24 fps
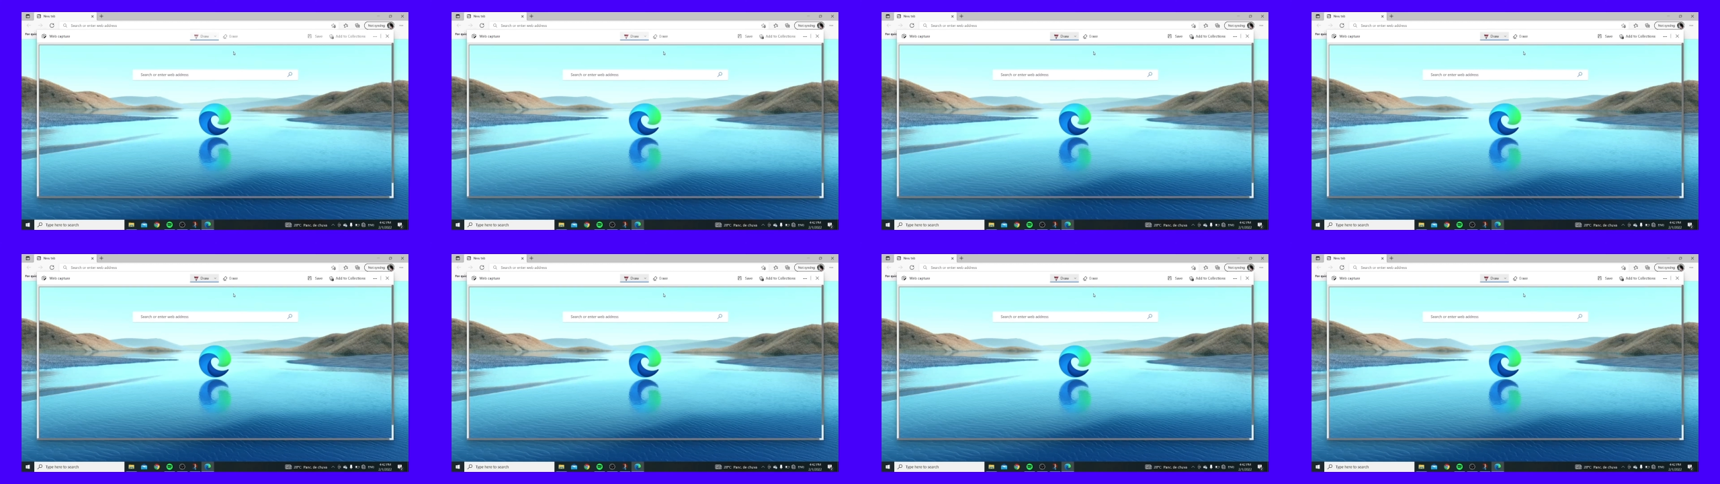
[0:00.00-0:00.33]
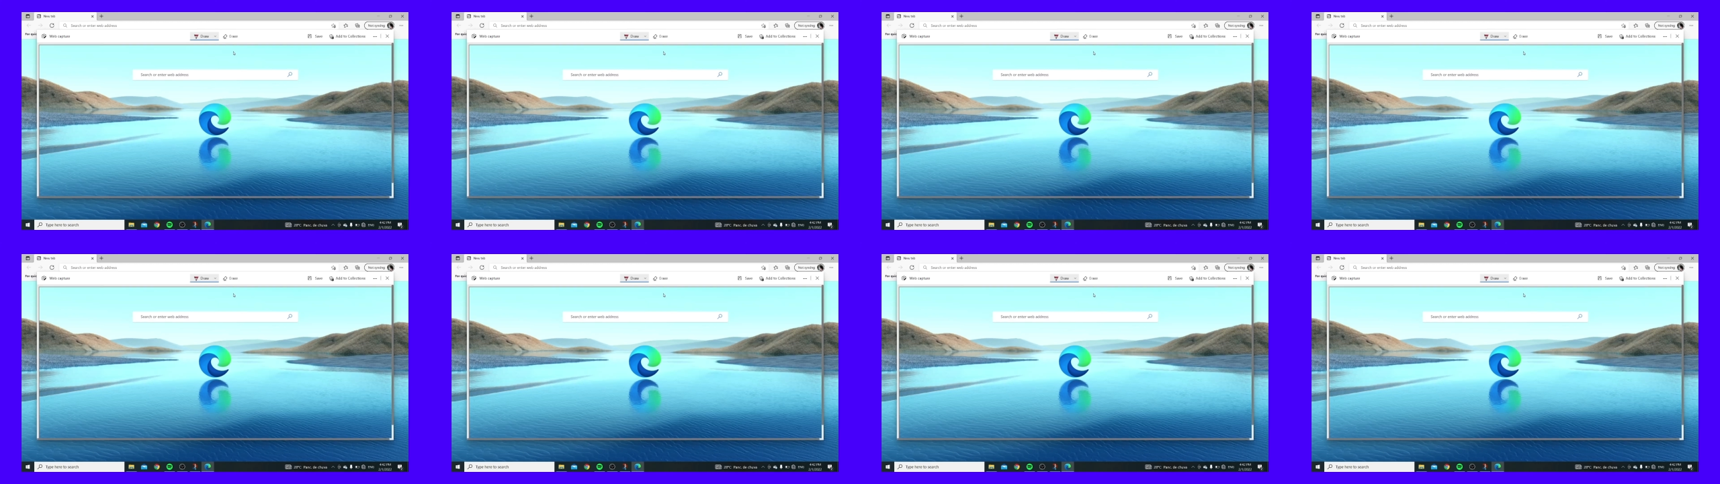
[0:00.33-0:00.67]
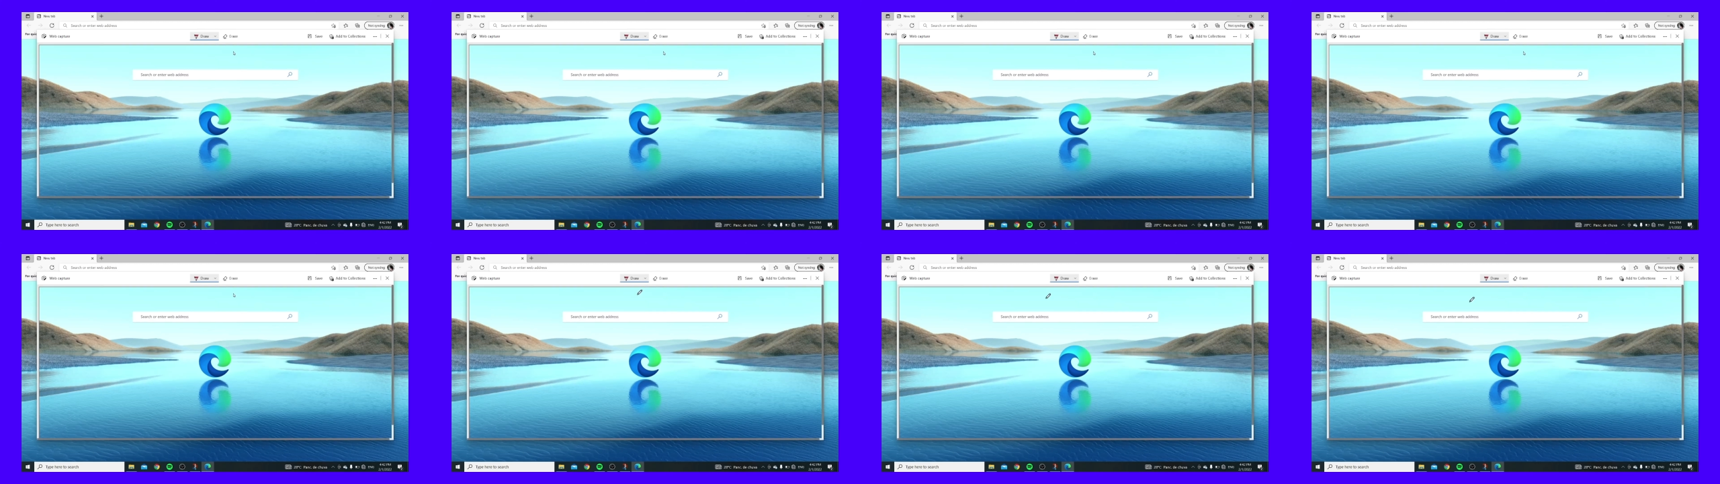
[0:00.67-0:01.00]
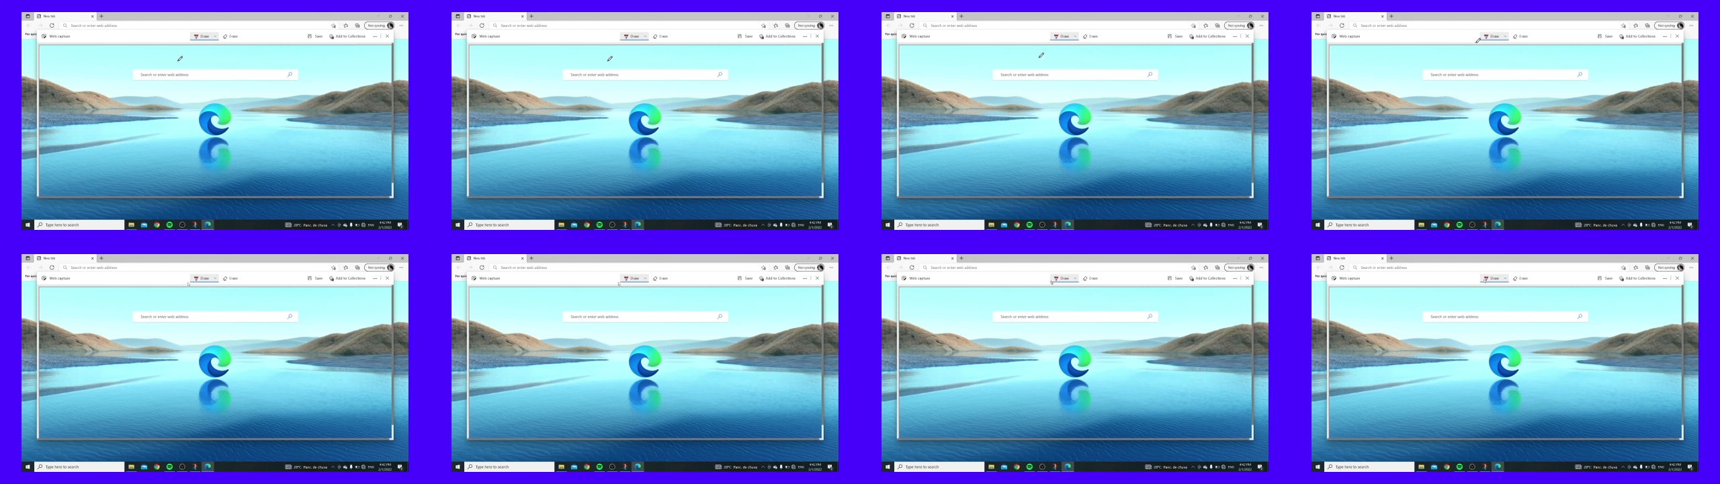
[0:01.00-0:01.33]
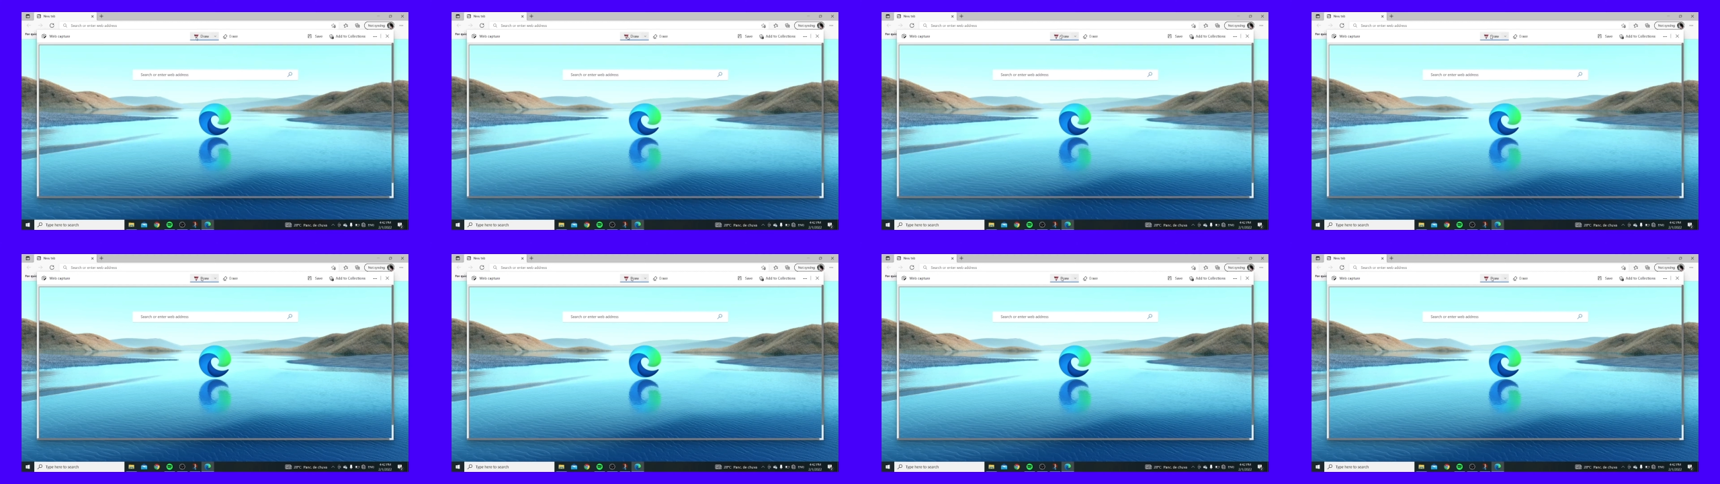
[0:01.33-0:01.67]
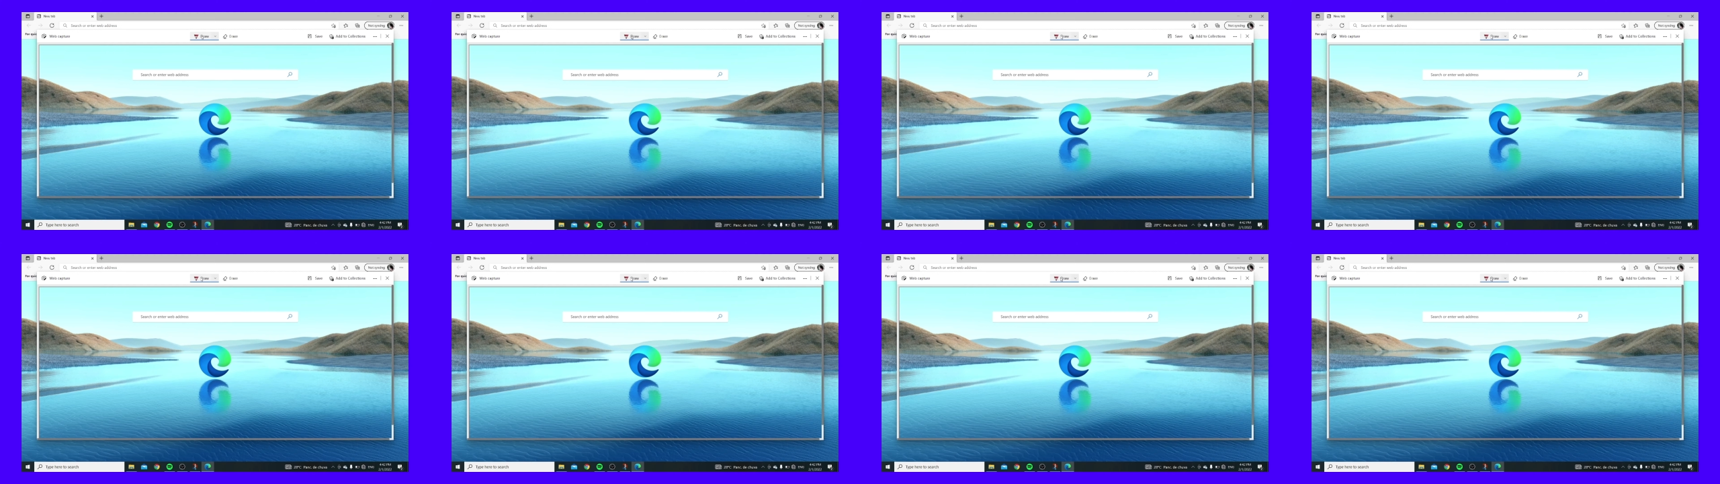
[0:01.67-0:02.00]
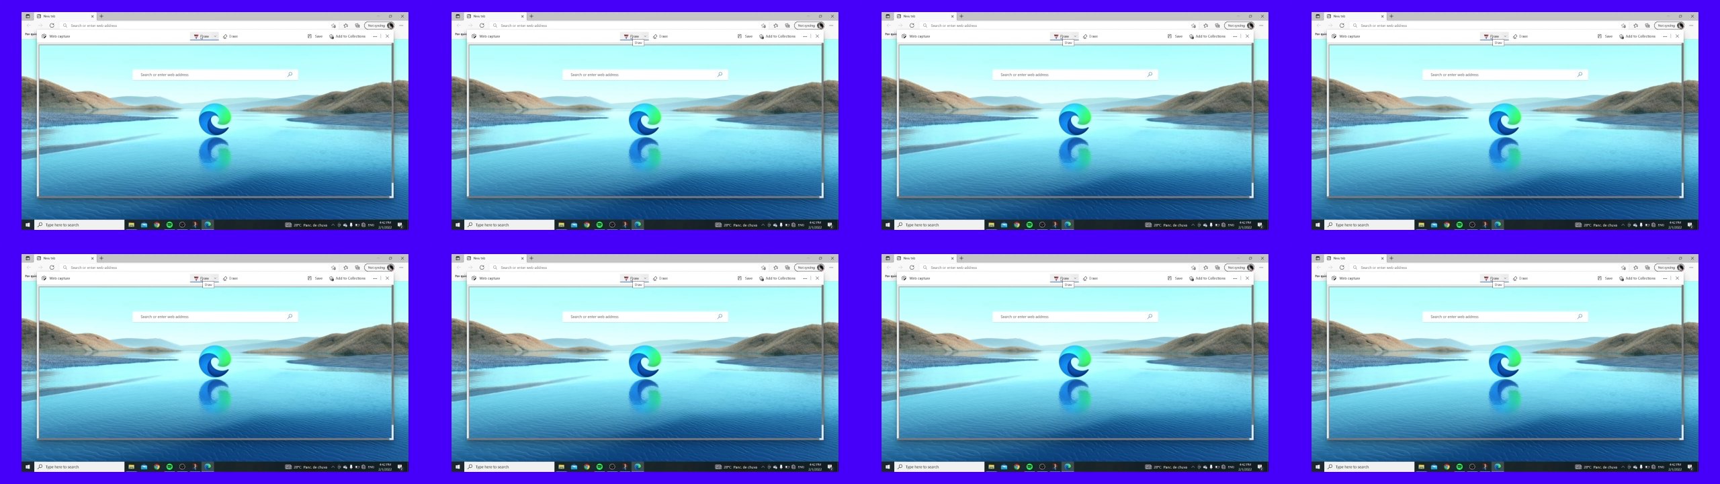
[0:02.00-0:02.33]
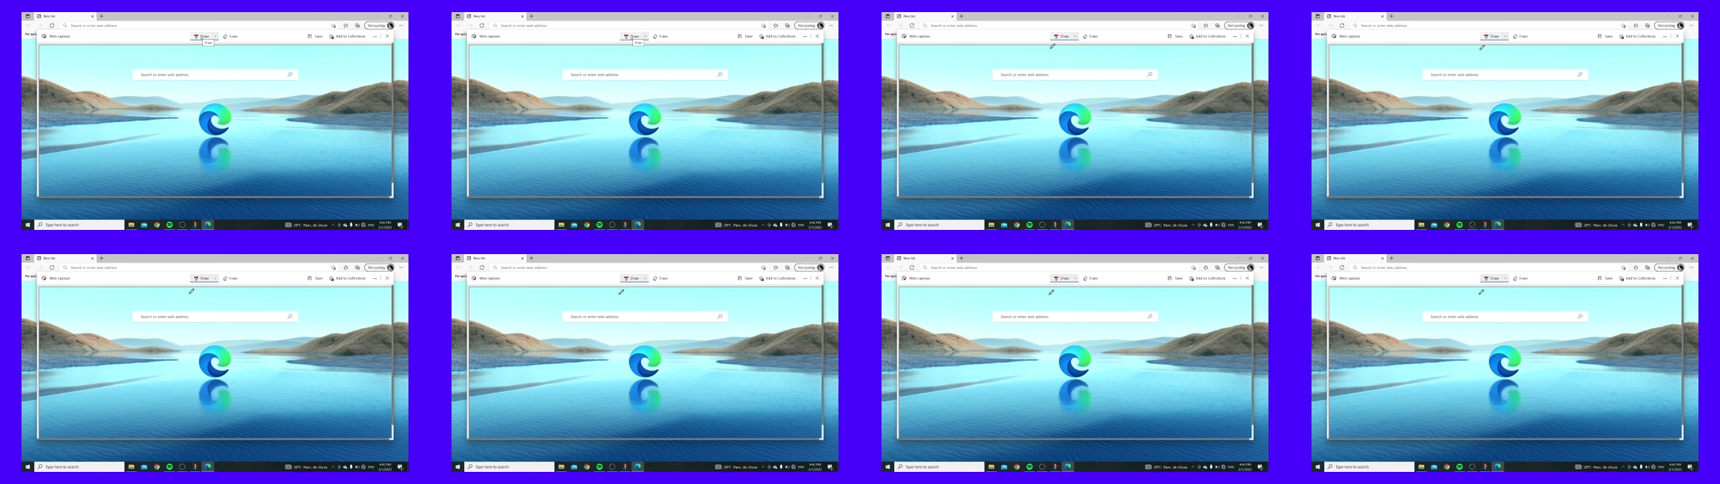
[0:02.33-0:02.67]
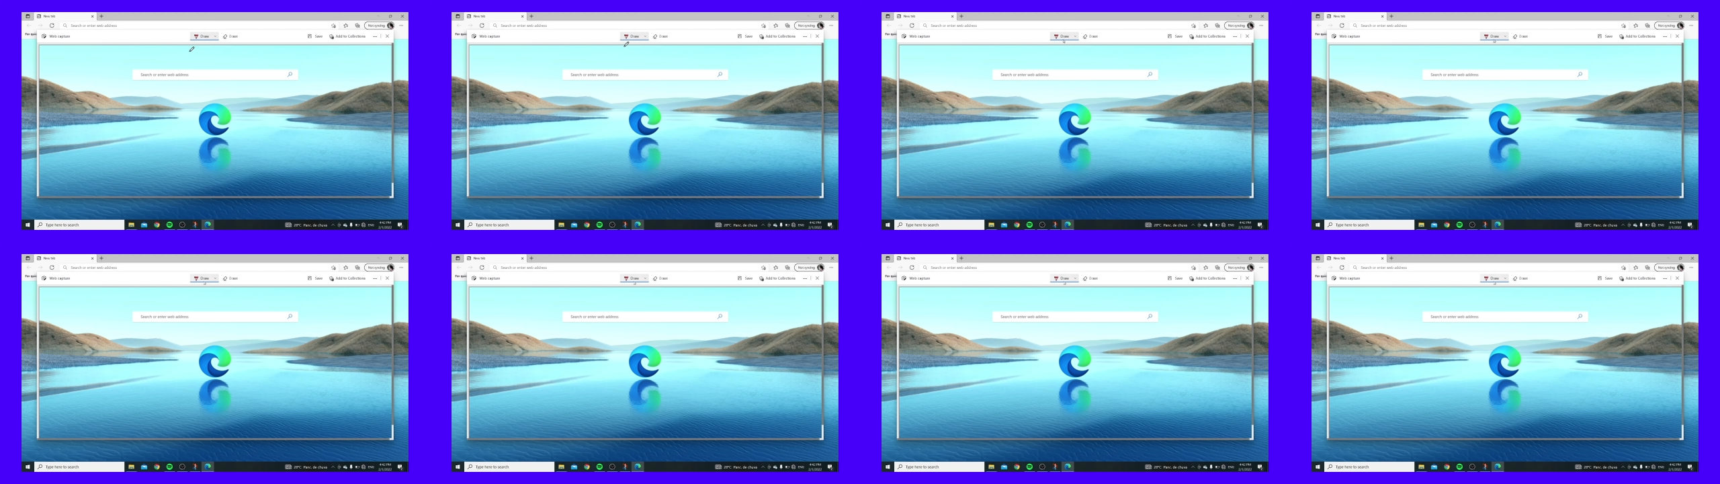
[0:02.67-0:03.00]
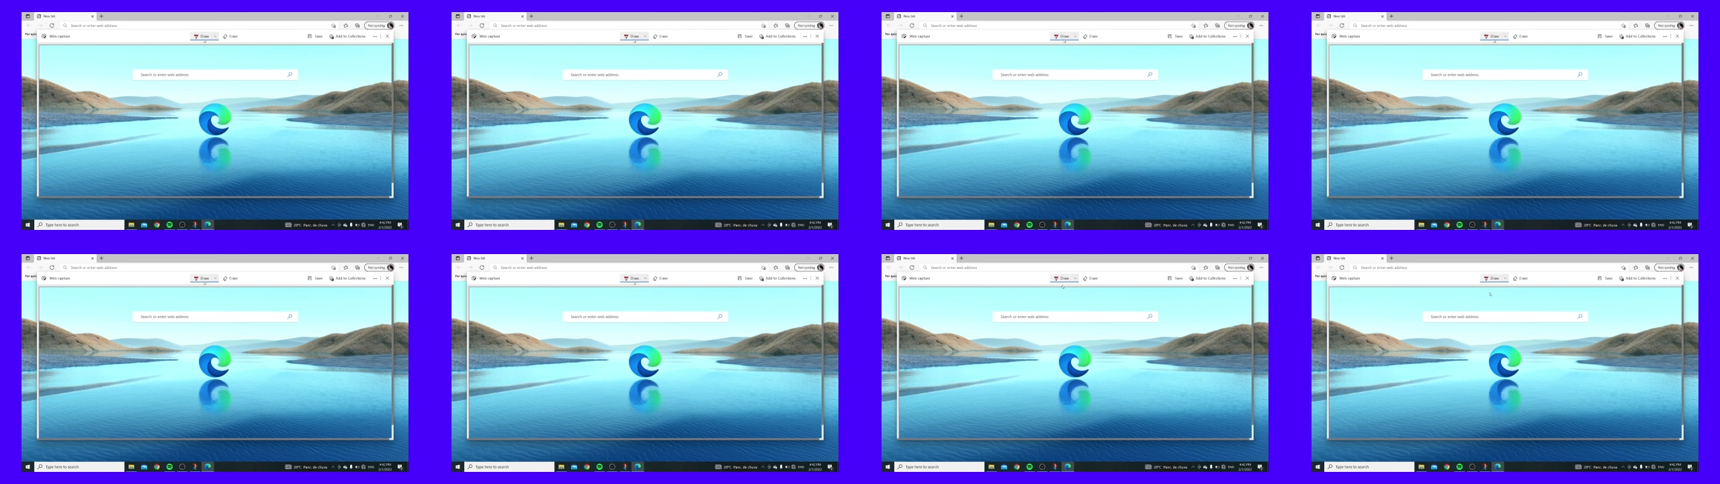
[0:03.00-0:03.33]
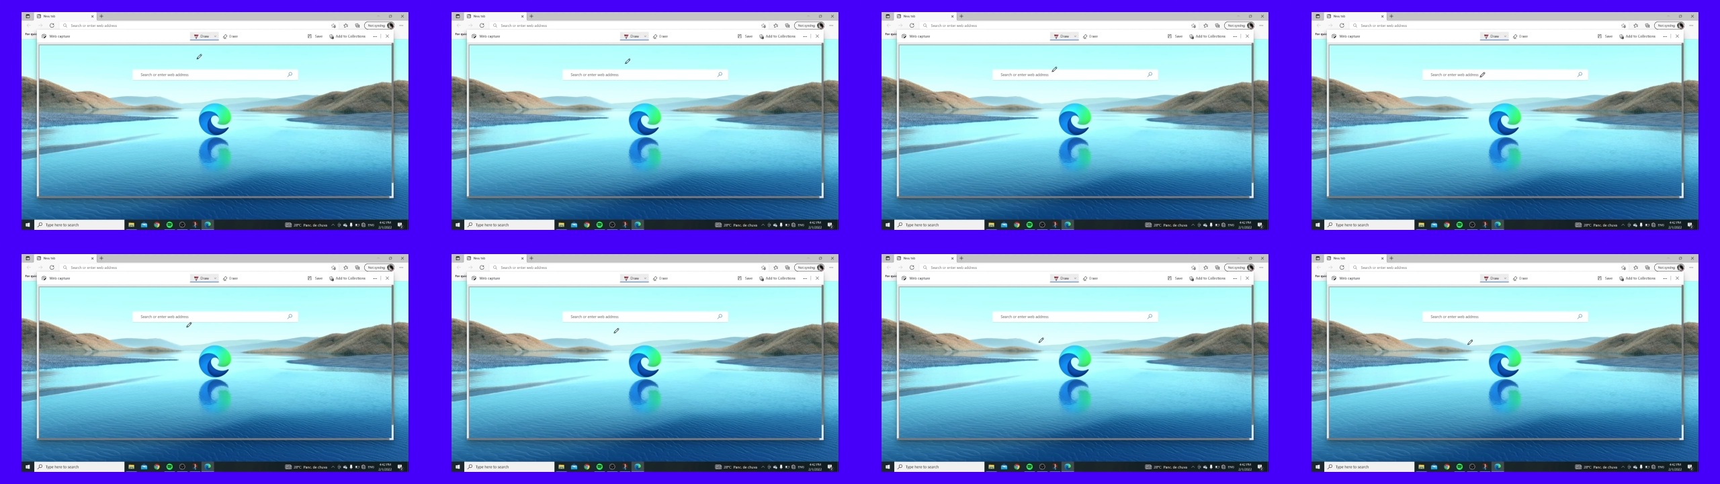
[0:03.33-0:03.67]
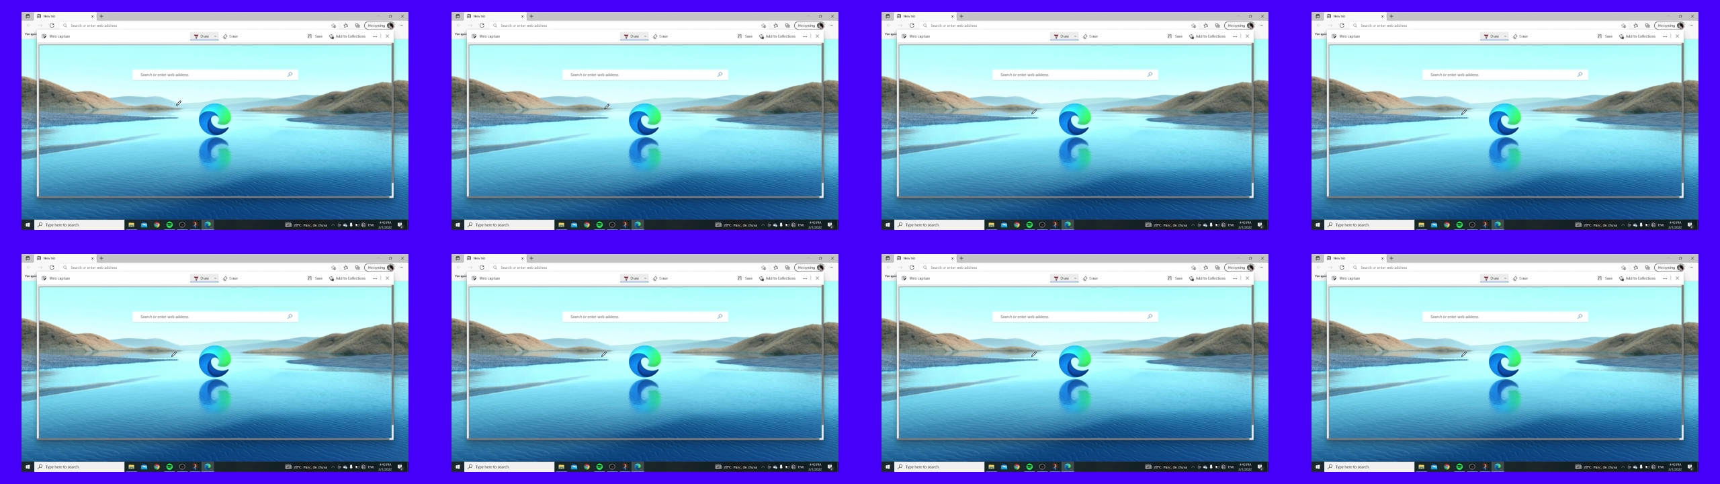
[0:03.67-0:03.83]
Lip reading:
No face is visible, so there are no lips to read.